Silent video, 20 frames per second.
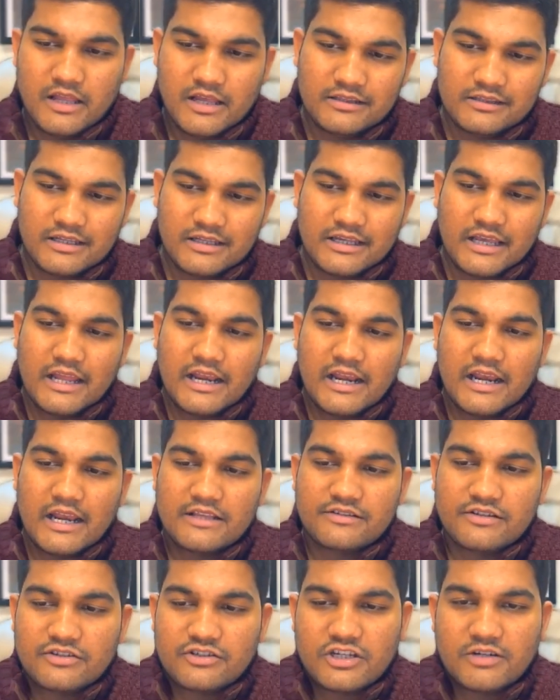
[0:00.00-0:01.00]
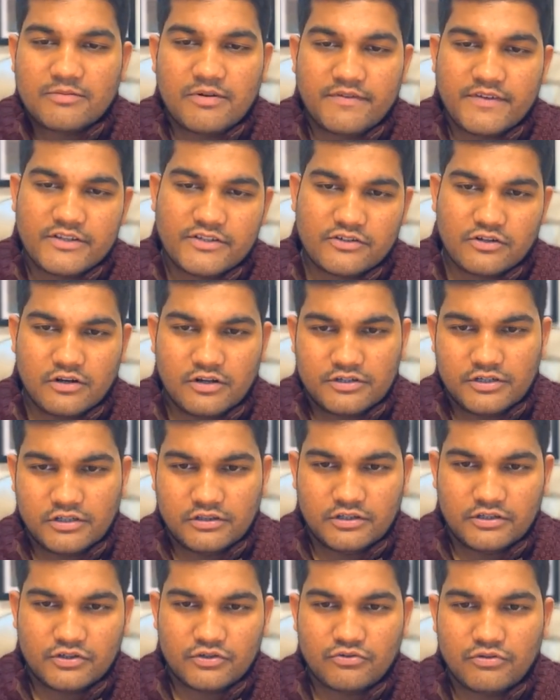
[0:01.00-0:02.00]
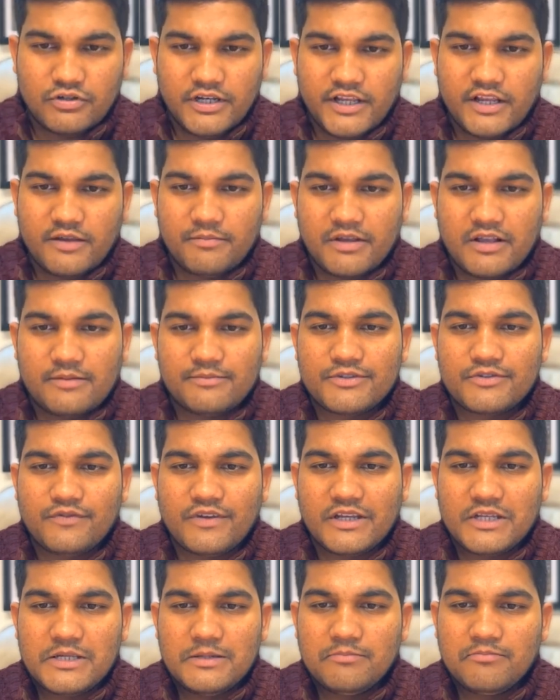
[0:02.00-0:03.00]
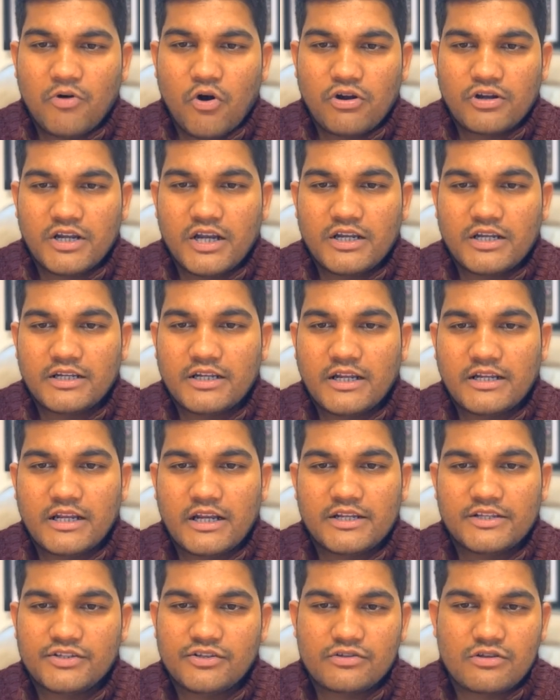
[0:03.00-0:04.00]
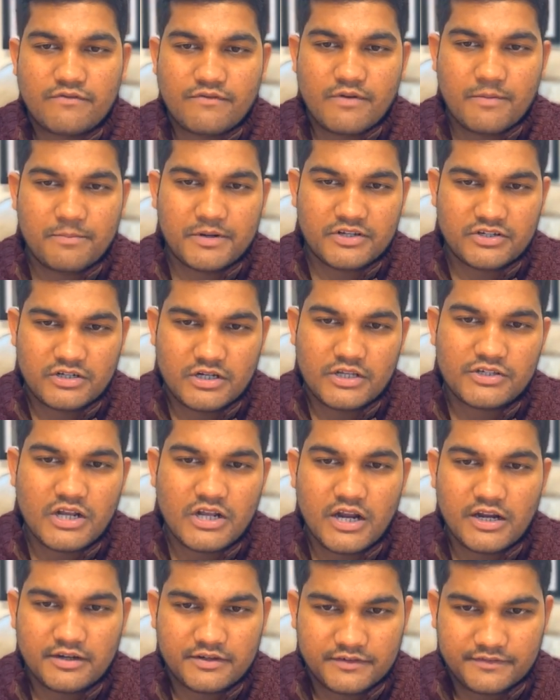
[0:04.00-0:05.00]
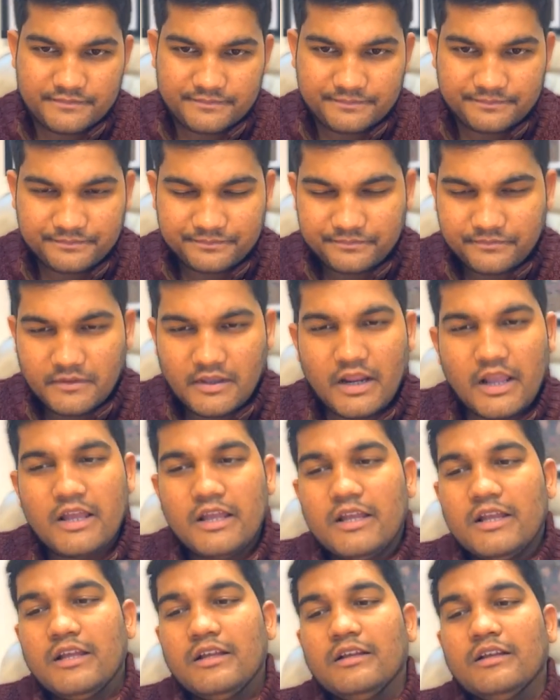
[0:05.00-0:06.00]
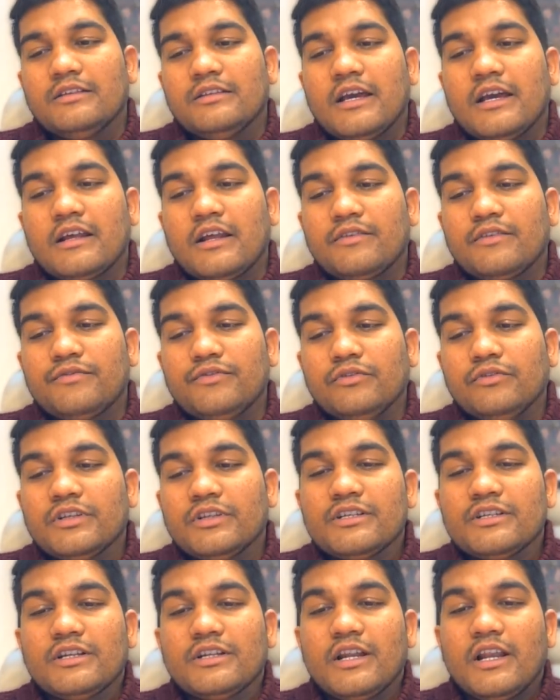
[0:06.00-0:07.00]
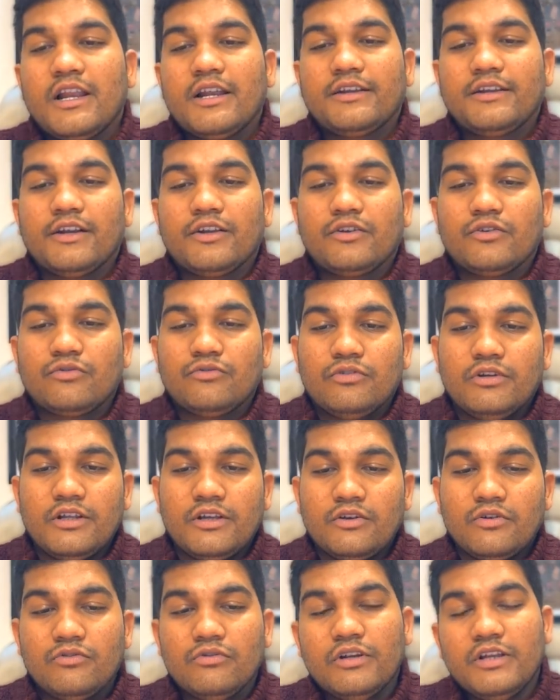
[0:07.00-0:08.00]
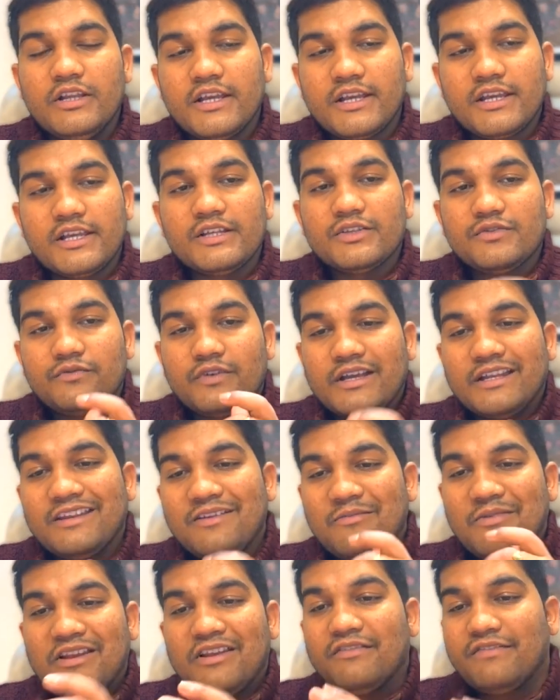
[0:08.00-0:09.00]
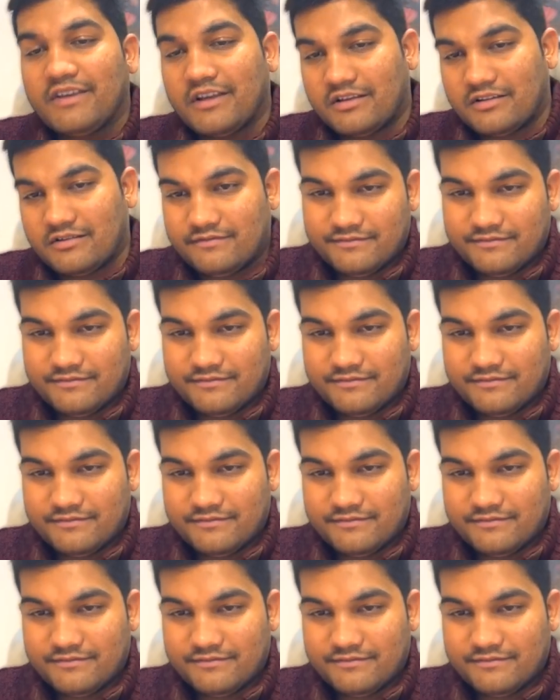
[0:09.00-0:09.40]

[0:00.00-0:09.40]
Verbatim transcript: In the Kerala system of astrology, this Gulika becomes very important in analysis of a Prashna chart. There are few things related to Gulika. Gulika is very malefic.